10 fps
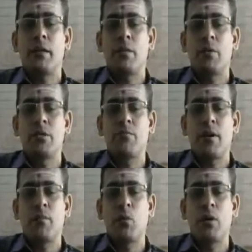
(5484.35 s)
That means if
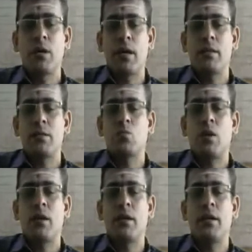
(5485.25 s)
I put it like this,
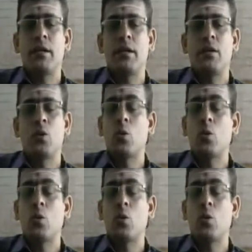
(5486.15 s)
180